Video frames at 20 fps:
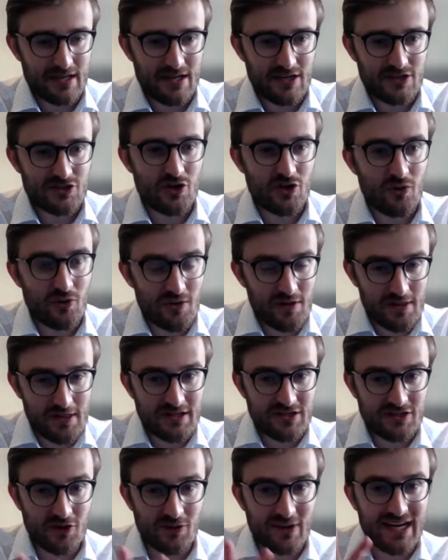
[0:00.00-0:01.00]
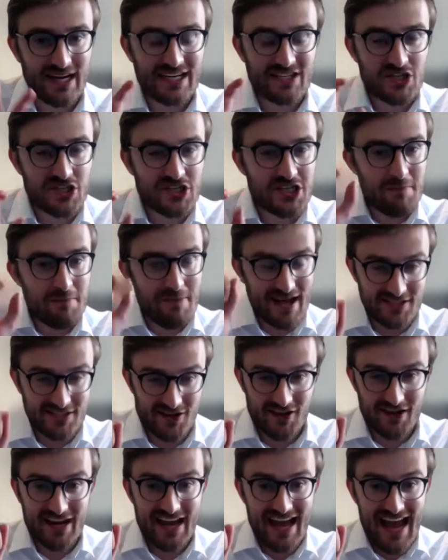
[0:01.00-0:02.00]
So it just depends
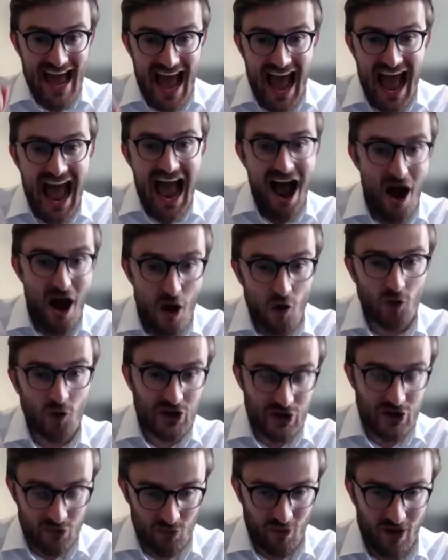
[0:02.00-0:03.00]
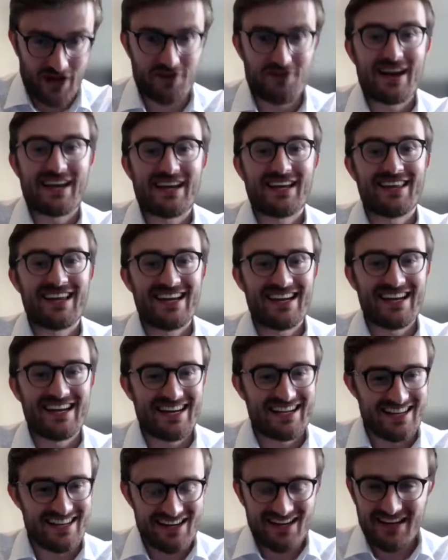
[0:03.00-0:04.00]
on how you want to regulate
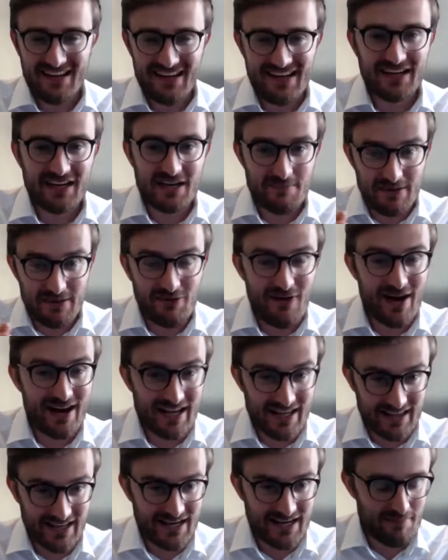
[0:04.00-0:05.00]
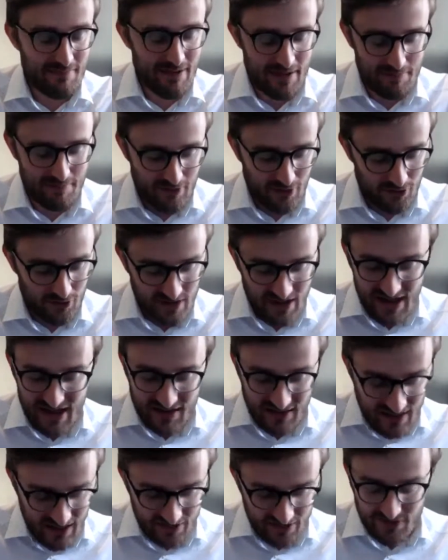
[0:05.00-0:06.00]
it. It can be regulated by both.
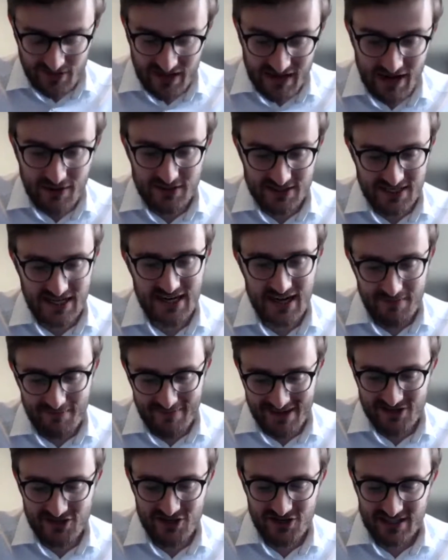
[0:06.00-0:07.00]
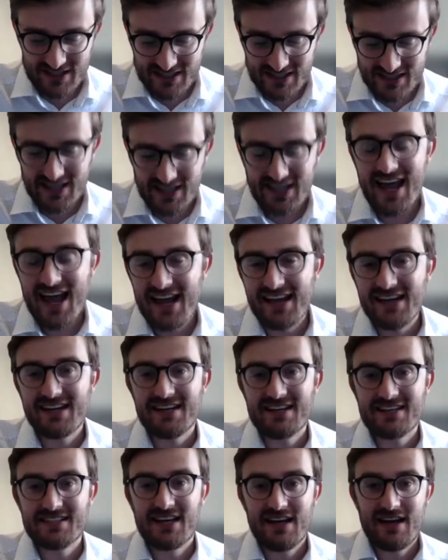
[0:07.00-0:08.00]
The other thing I will say, and I mentioned this at the end,
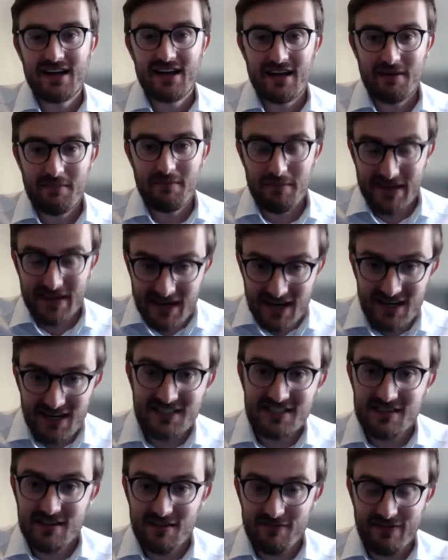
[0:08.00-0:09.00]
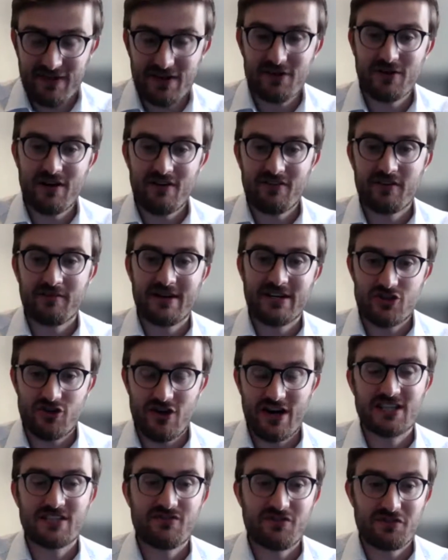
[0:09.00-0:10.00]
is because the federal government
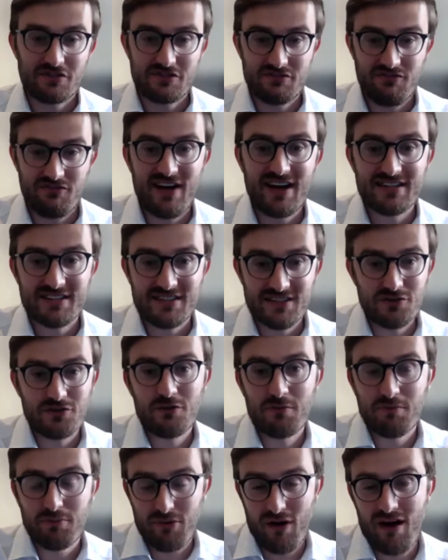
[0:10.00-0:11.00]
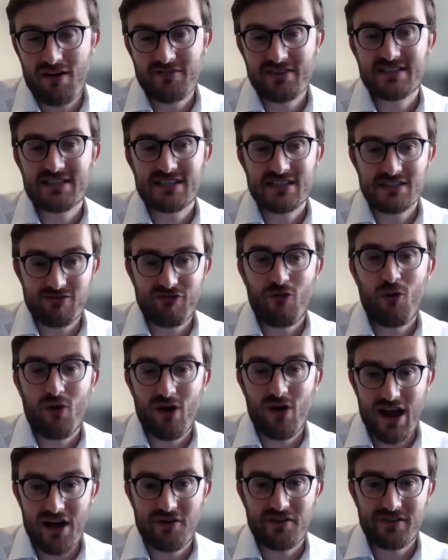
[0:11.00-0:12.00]
transfers funds to the provinces
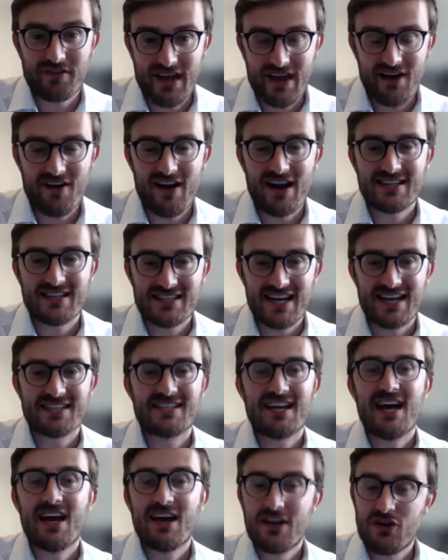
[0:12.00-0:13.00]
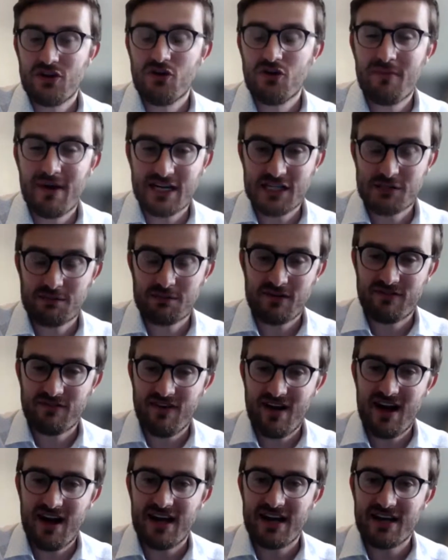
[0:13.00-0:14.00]
for healthcare and says you must
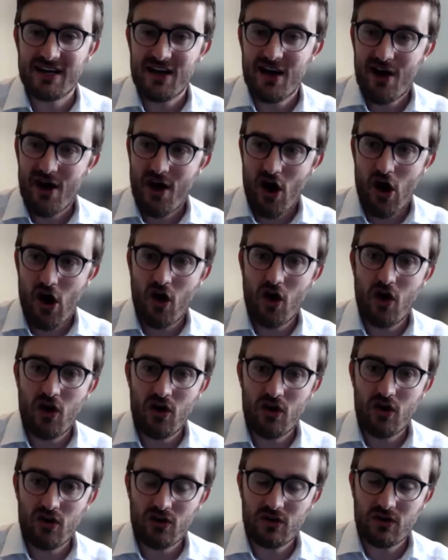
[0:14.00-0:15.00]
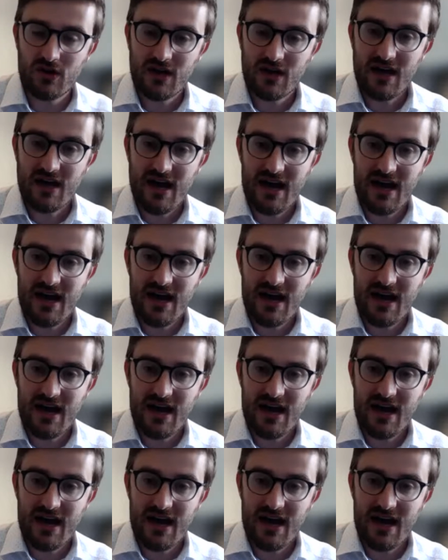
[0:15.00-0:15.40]
provide all